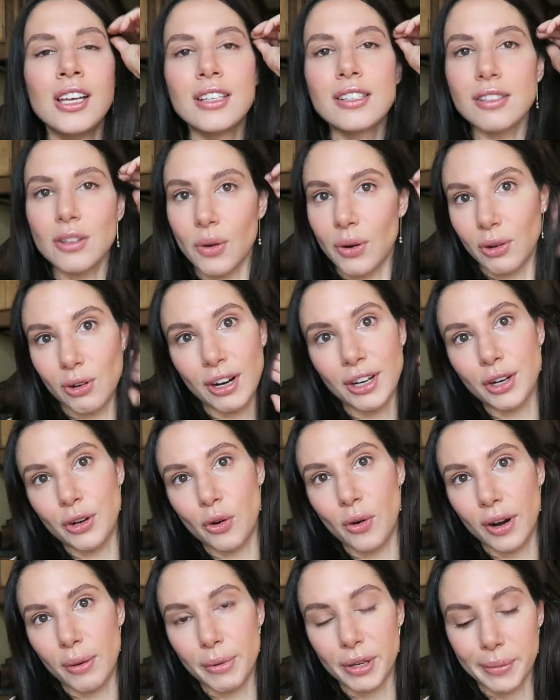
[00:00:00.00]
So I know
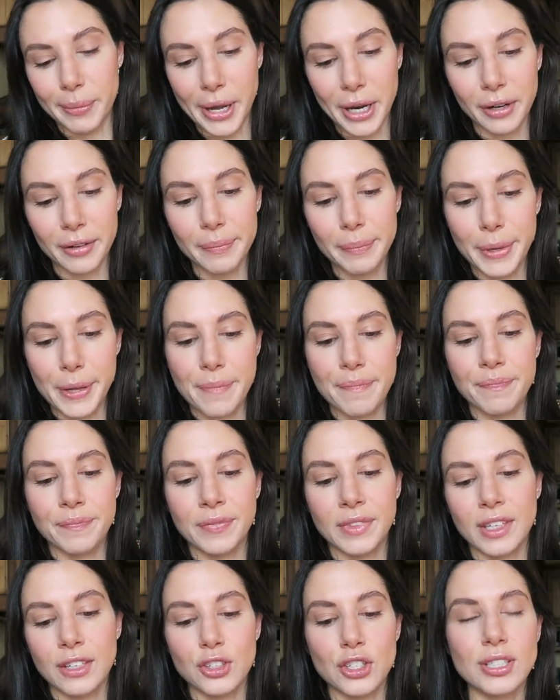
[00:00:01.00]
quite a bit about it, but
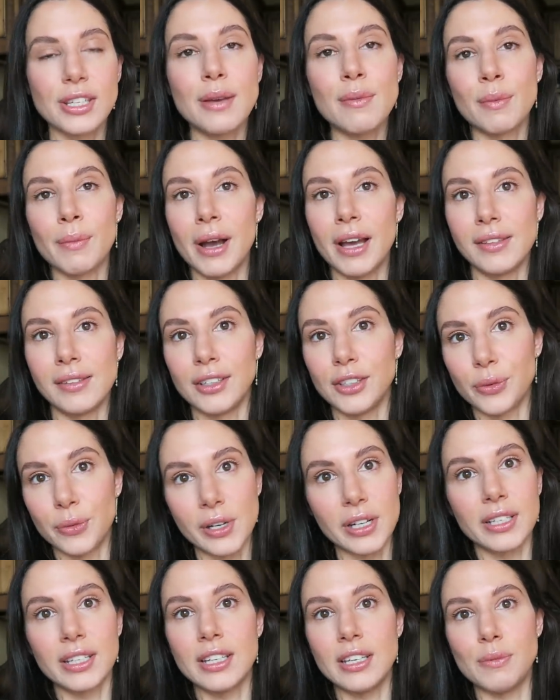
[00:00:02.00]
just keep in mind that you
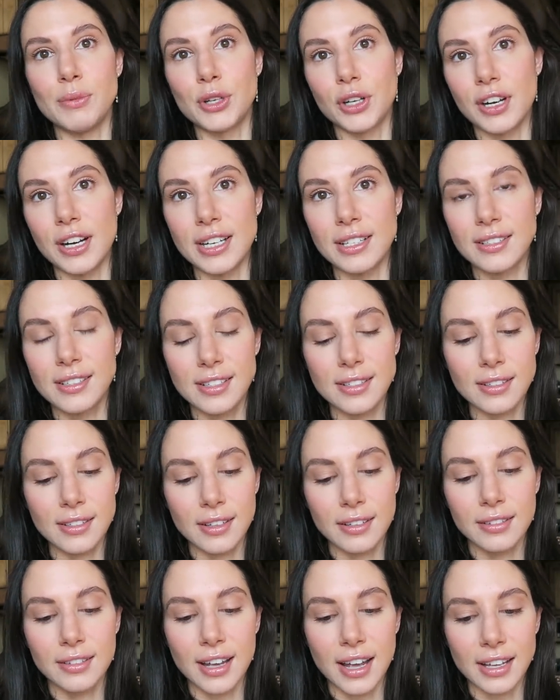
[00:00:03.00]
wanna keep your grades
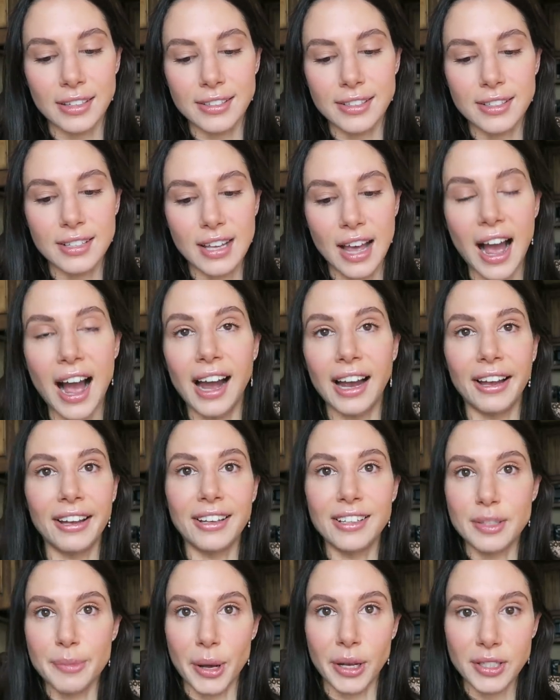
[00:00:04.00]
as high
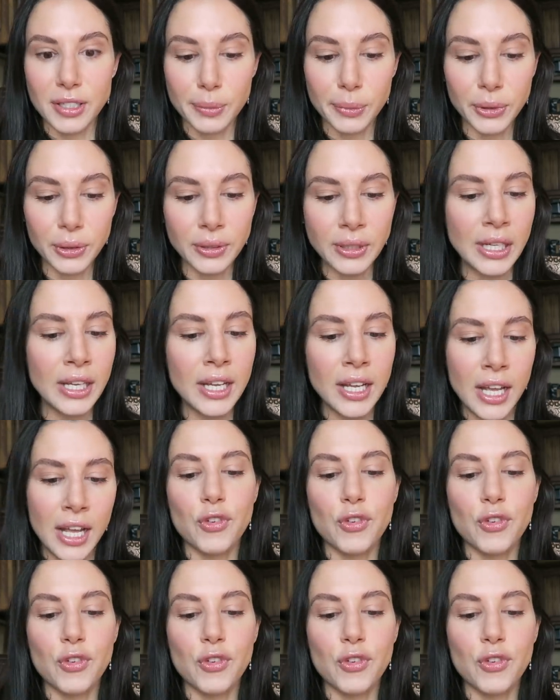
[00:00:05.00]
as possible.